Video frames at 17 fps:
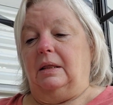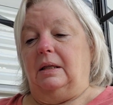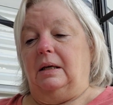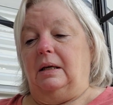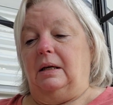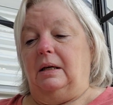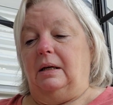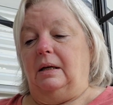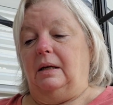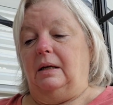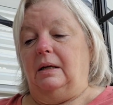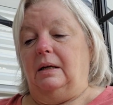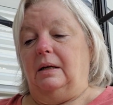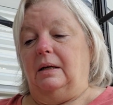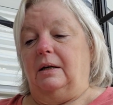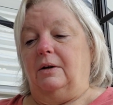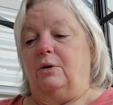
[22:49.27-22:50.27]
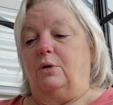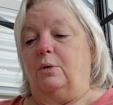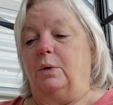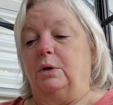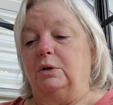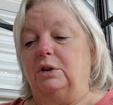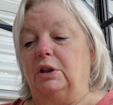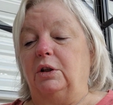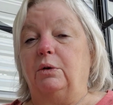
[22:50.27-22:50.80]
the
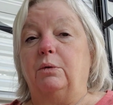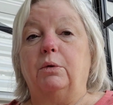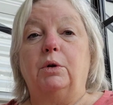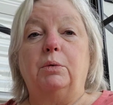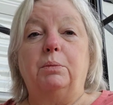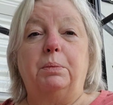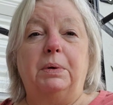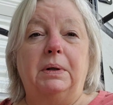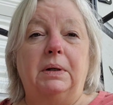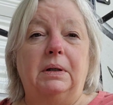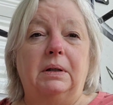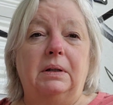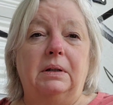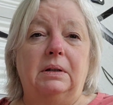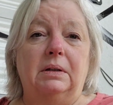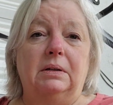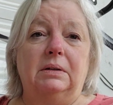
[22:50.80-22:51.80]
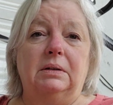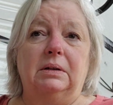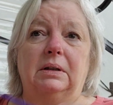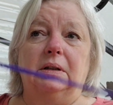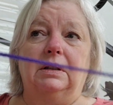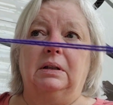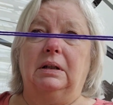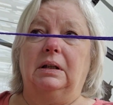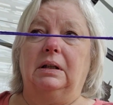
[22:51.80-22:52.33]
quilting group
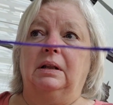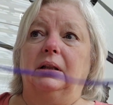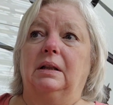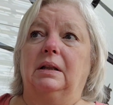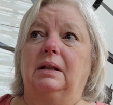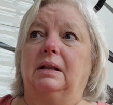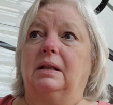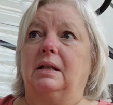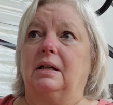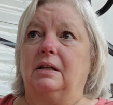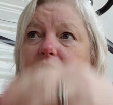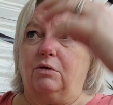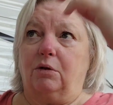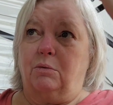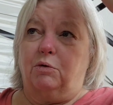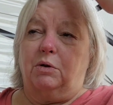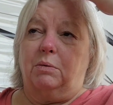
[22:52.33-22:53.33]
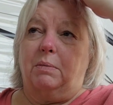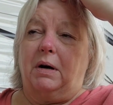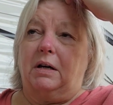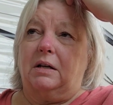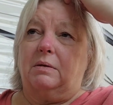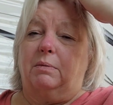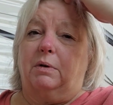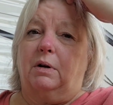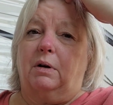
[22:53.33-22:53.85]
in the description
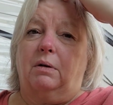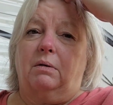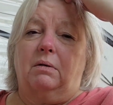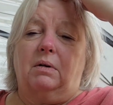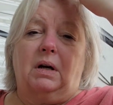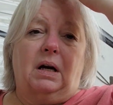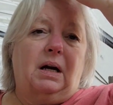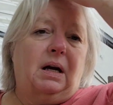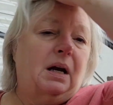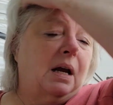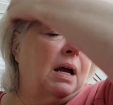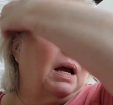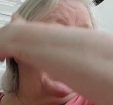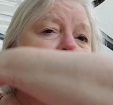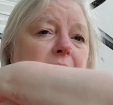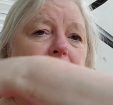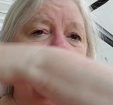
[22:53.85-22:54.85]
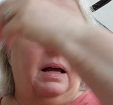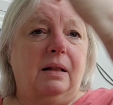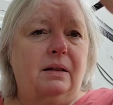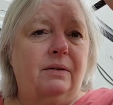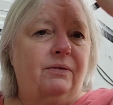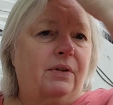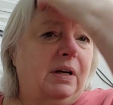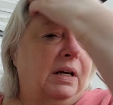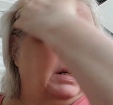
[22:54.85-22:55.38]
box below
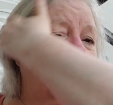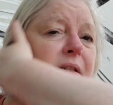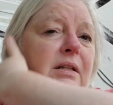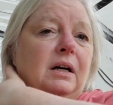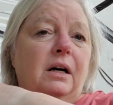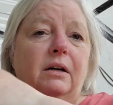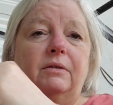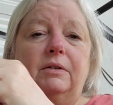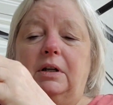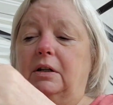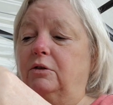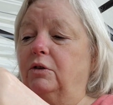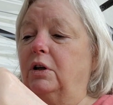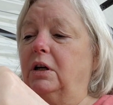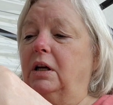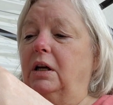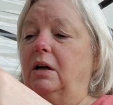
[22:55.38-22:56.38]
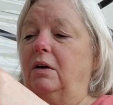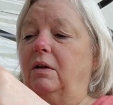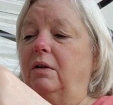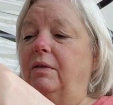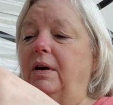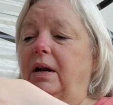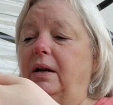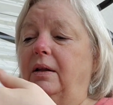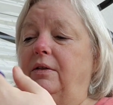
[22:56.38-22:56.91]
and Flying Star. I'll try to get all
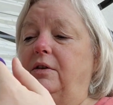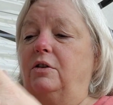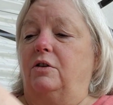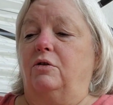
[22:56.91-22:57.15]
that in the